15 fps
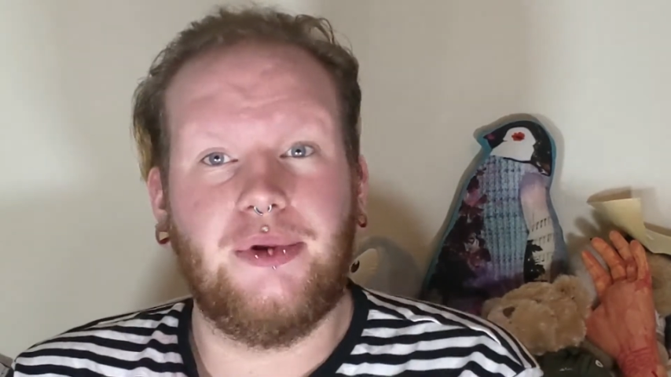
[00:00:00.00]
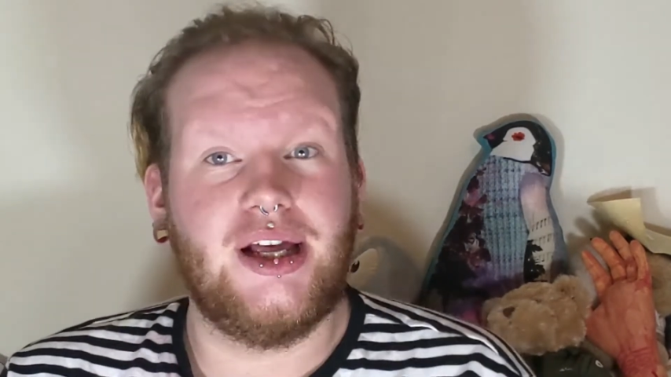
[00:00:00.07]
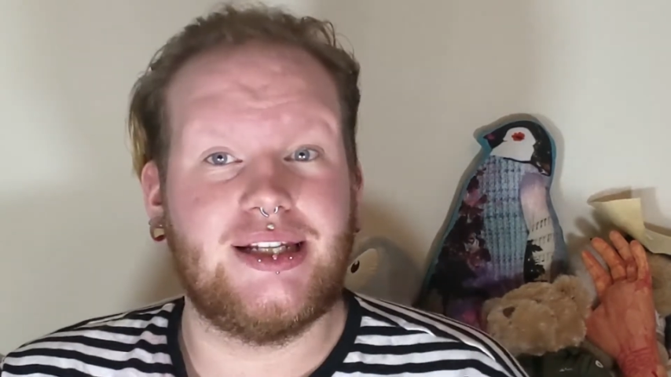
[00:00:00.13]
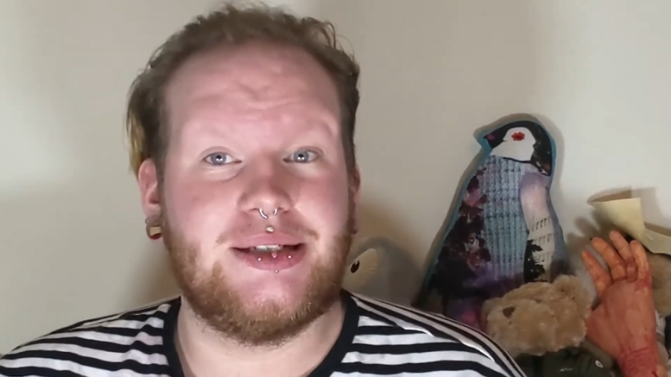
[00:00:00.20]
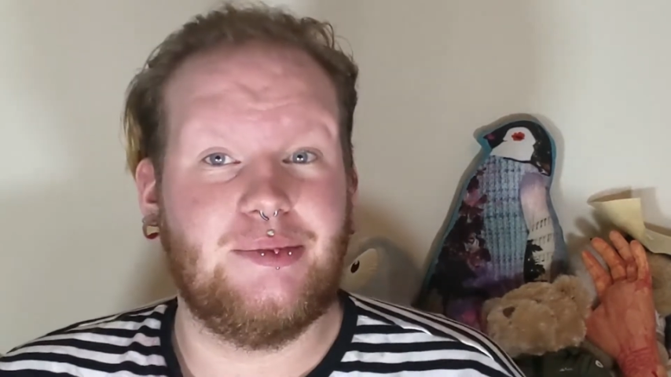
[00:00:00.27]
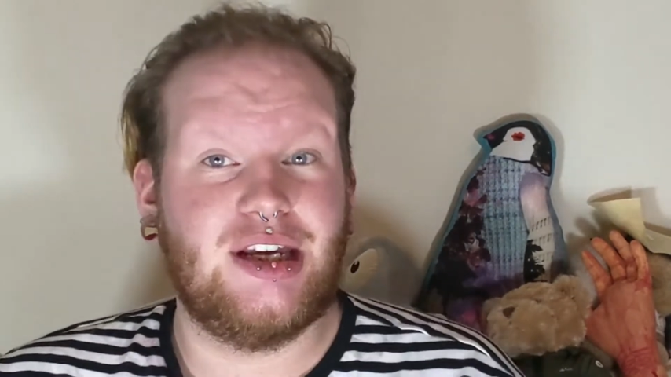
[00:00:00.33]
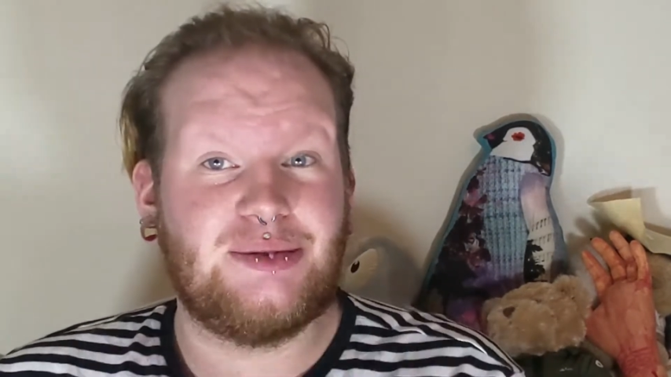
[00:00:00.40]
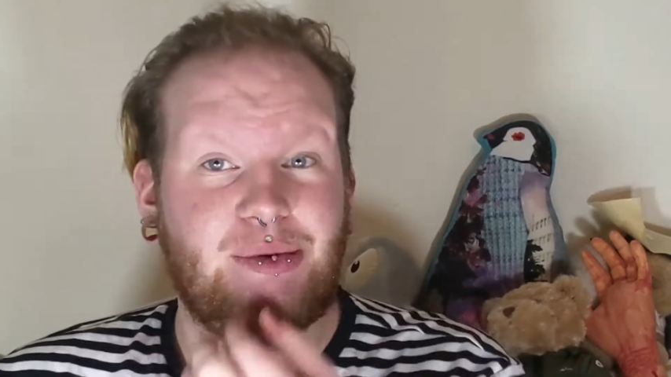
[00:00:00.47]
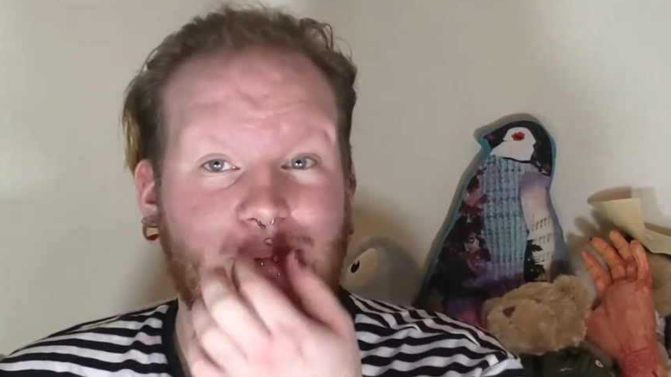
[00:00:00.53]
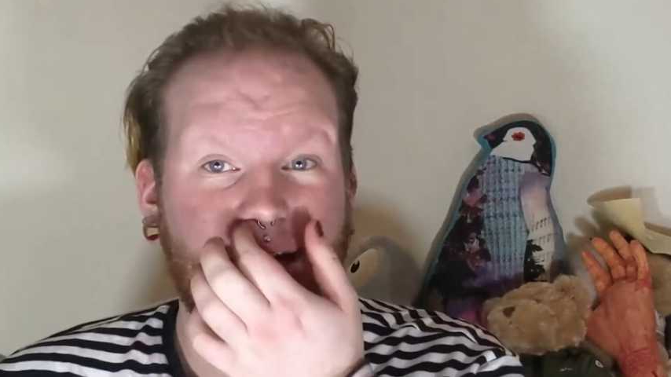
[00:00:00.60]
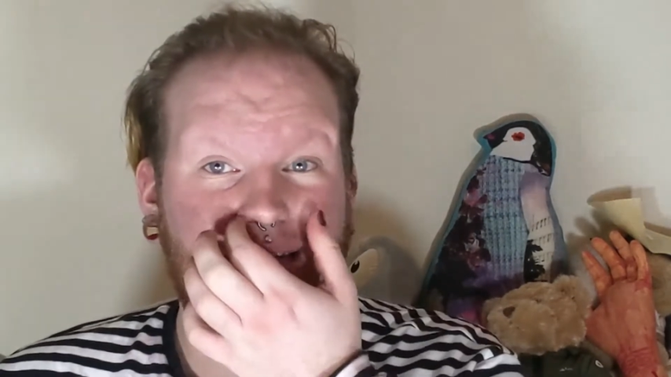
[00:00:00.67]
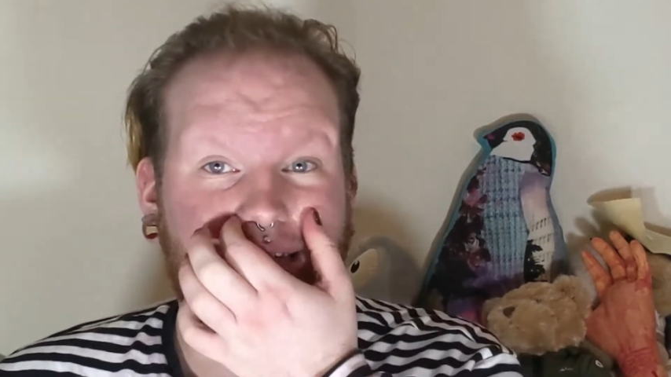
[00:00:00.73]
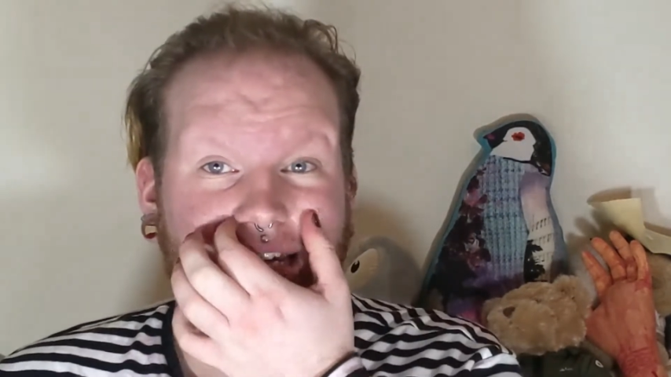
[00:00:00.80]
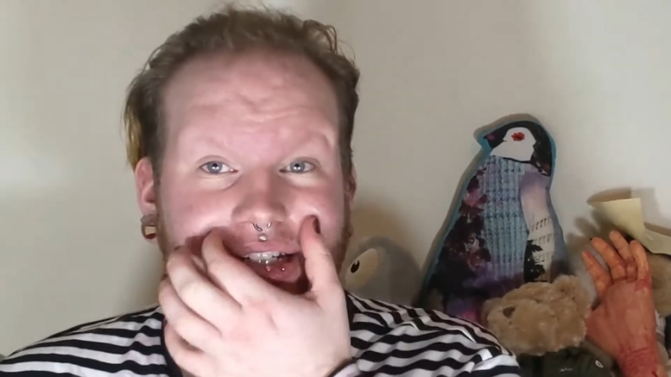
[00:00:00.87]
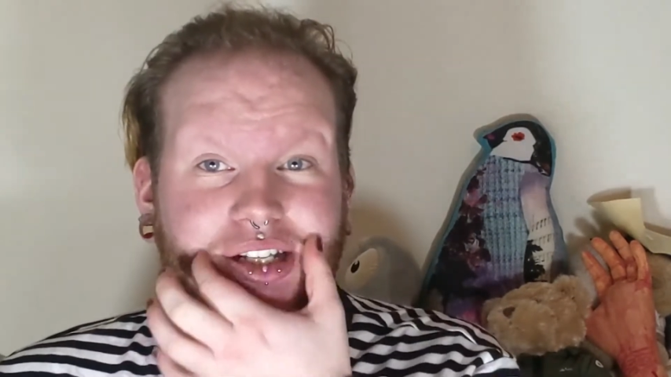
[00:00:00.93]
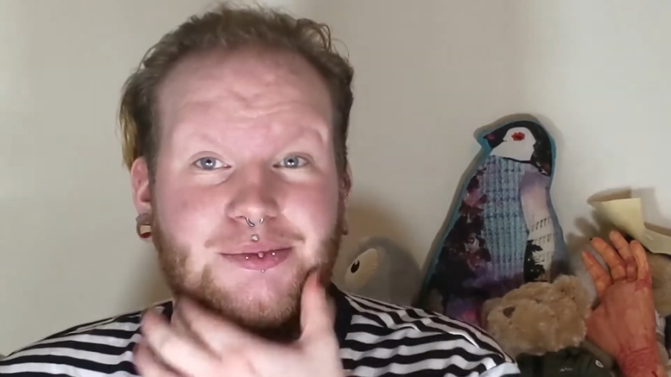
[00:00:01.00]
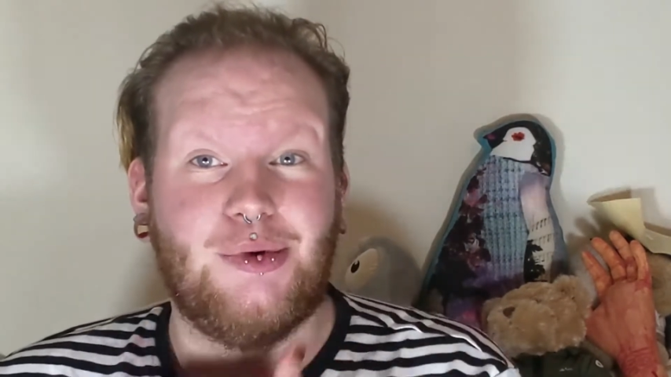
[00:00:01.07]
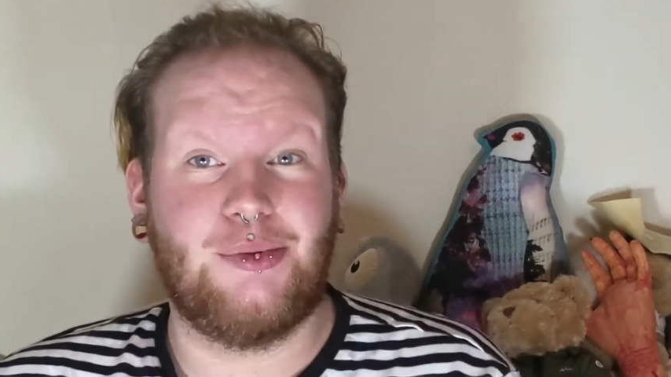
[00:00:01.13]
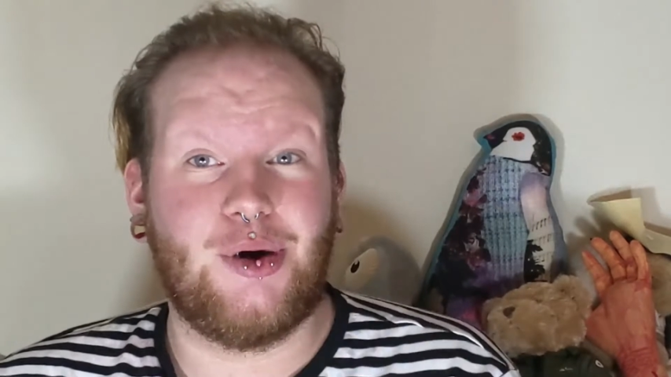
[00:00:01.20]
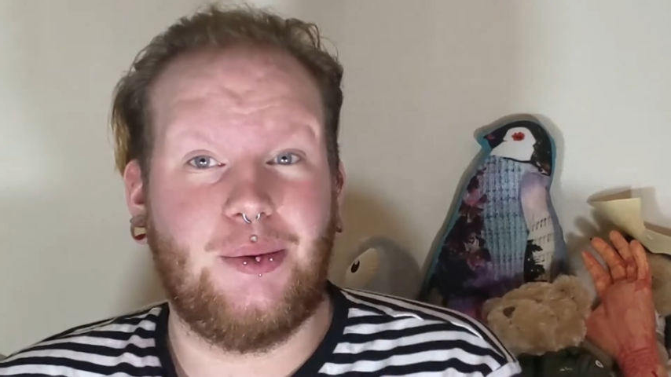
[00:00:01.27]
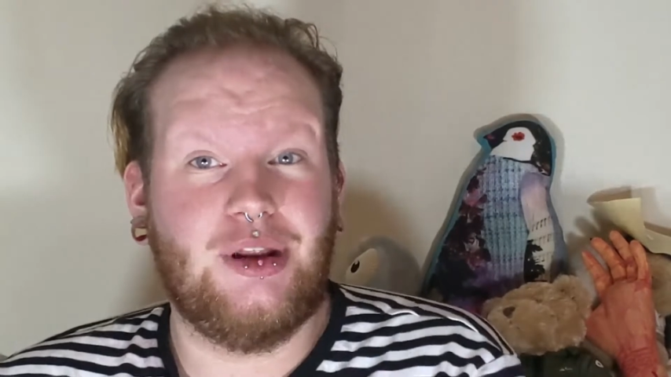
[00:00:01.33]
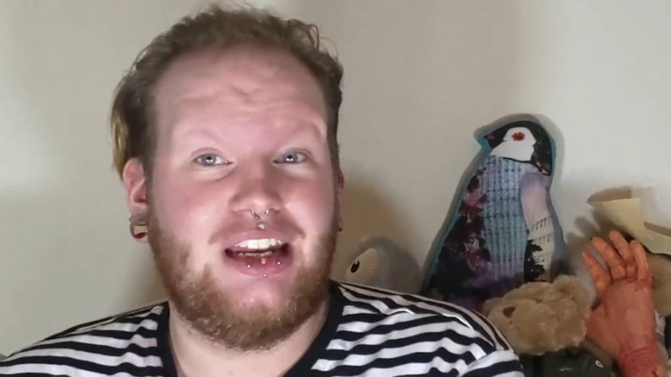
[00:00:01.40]
Plus it makes my mustache look
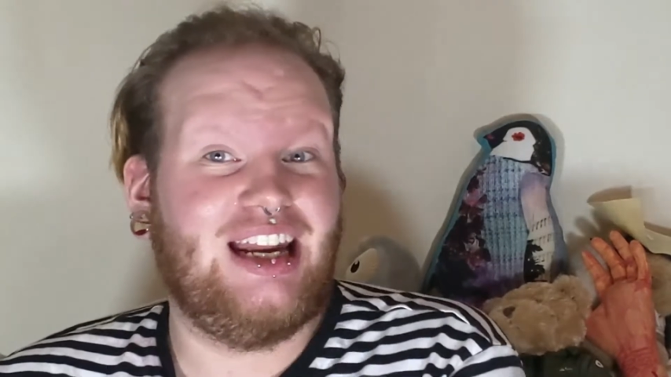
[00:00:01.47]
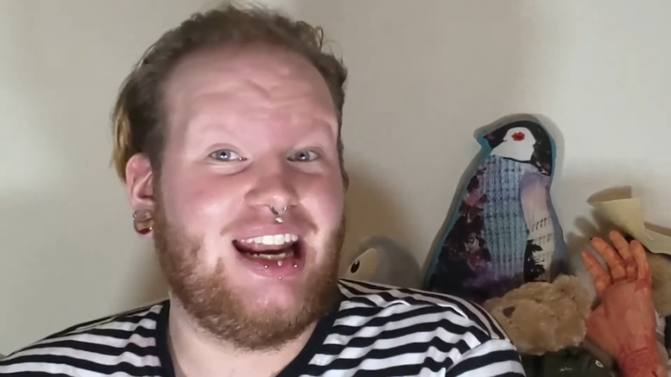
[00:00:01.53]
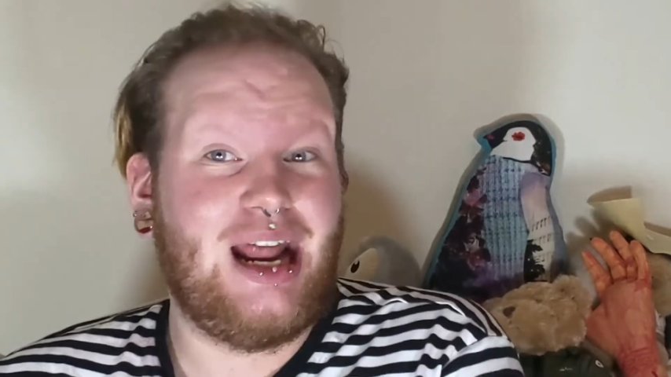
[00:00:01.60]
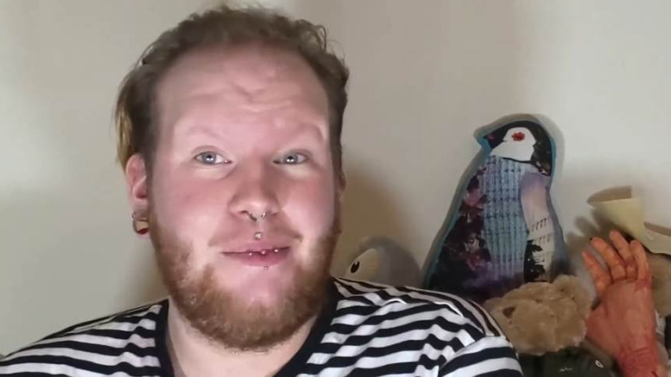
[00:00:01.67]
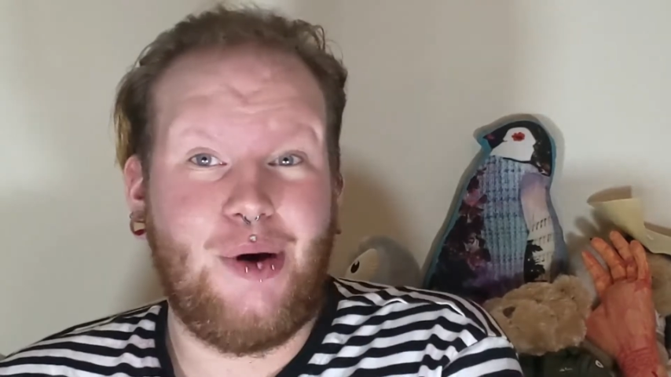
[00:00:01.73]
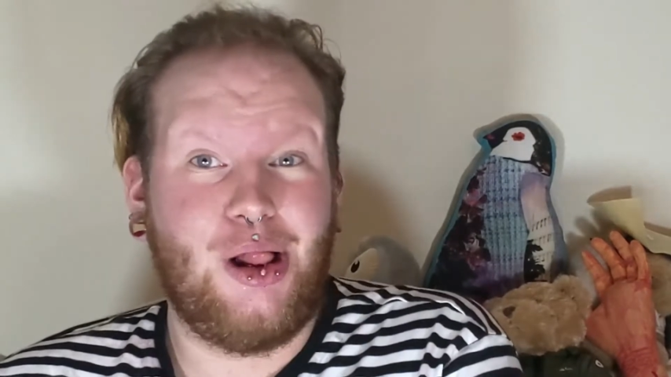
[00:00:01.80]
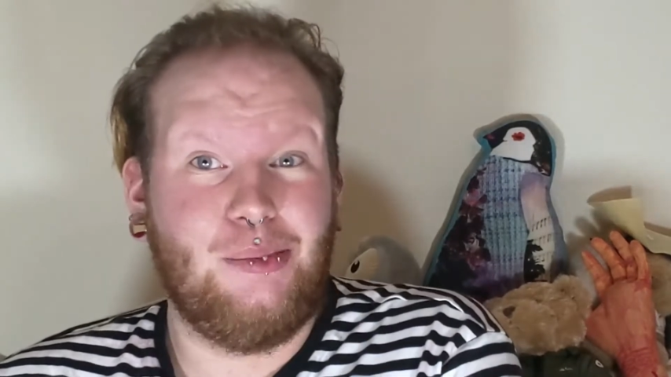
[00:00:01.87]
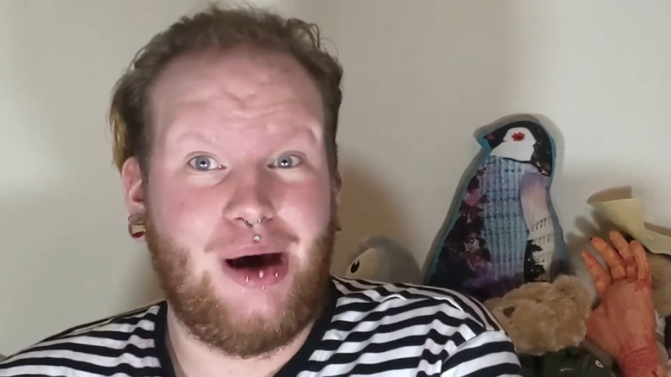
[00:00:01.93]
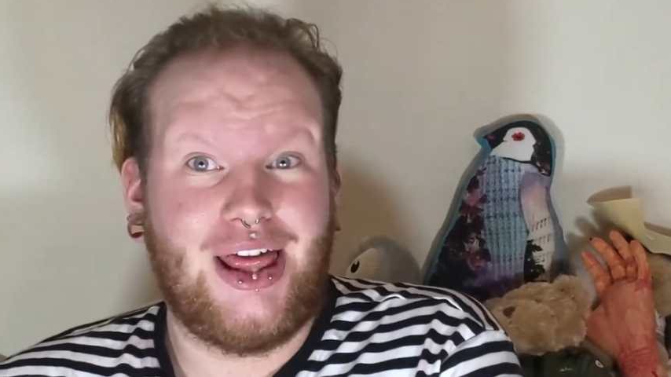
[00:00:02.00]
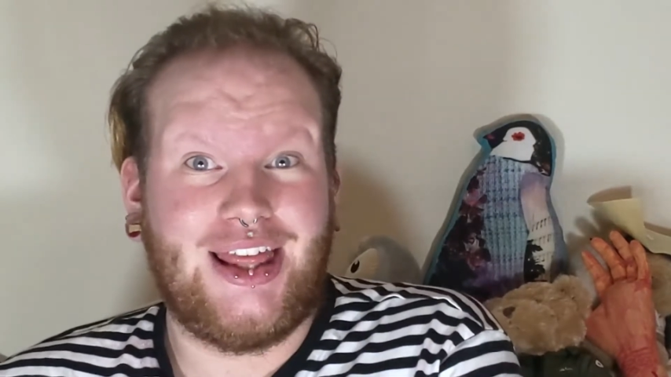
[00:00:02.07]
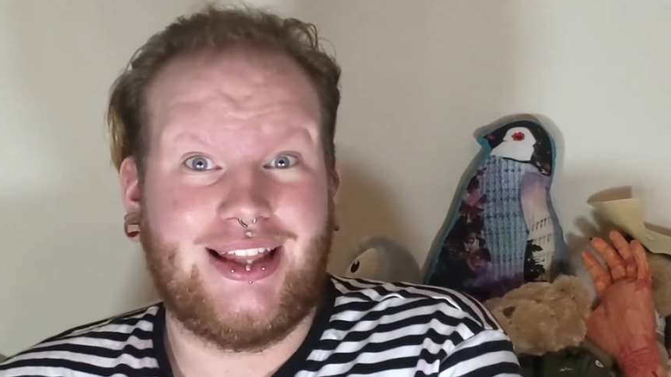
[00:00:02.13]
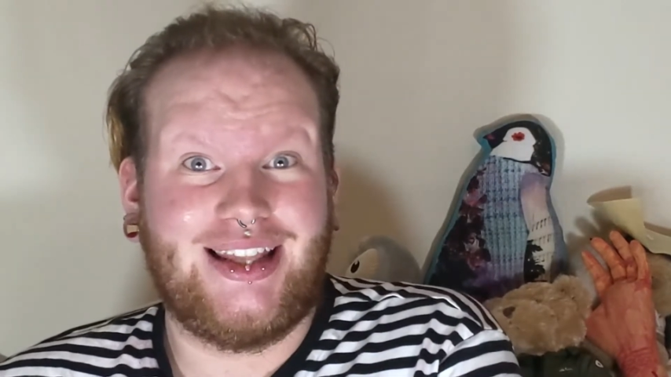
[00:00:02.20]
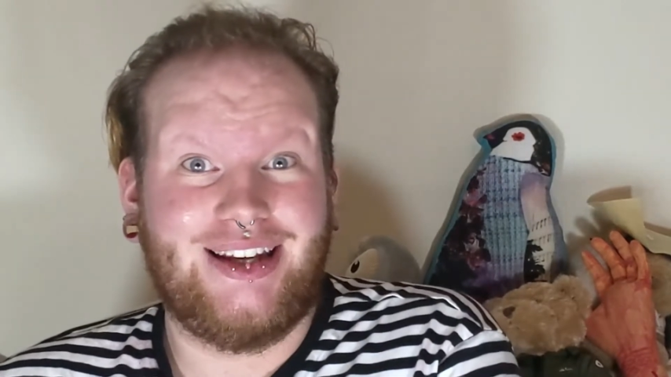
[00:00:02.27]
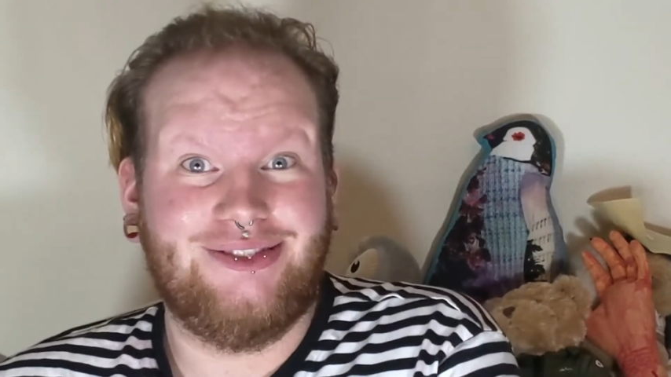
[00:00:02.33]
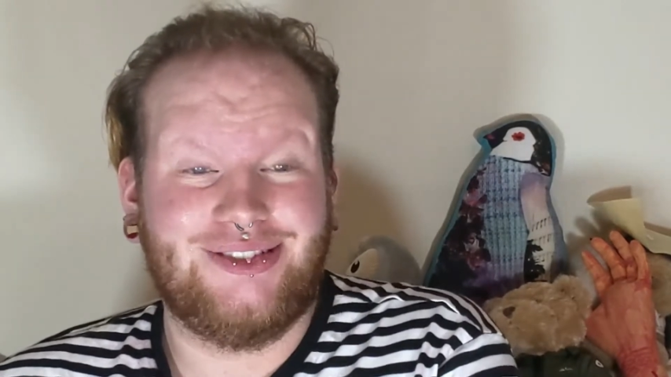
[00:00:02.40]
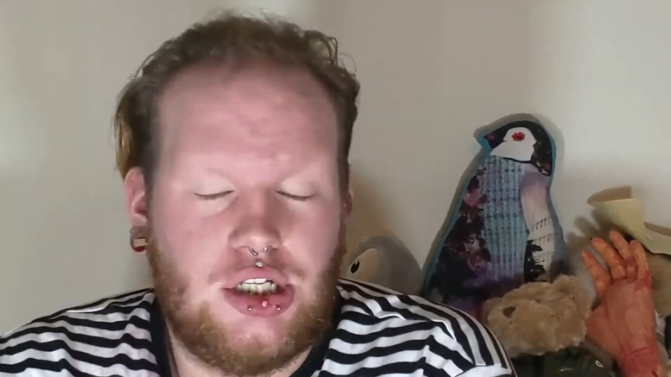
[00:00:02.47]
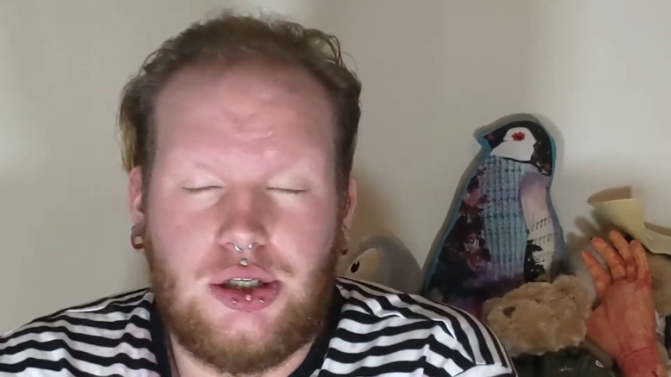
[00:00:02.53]
more prominent, and I'm all about that light.